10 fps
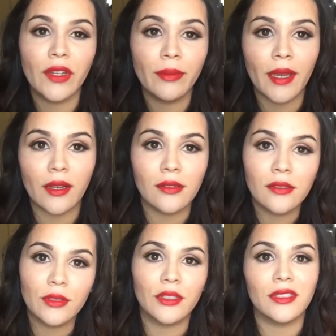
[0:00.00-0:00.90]
pounds,
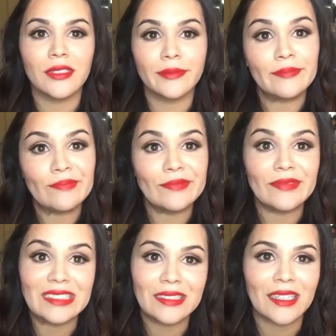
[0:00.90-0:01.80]
which is
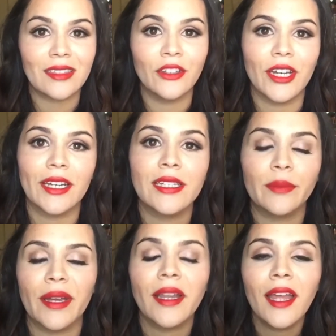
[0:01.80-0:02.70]
not the greatest,
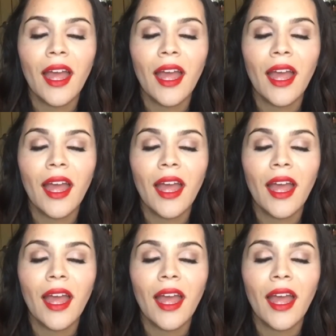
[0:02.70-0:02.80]
but